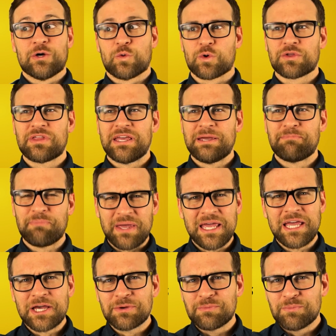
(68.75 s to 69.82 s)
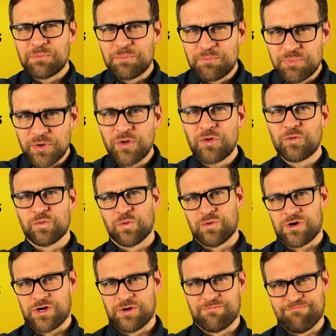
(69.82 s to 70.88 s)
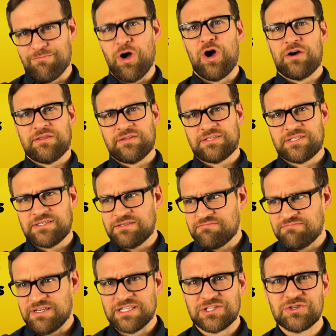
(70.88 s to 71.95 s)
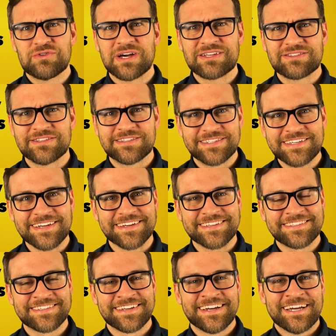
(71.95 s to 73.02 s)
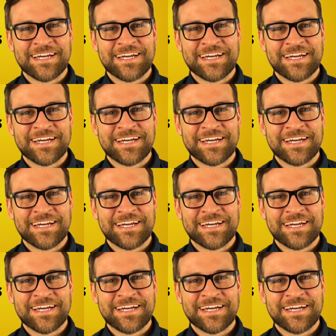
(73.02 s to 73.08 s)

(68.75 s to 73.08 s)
were the pink bullworm moths in 2006.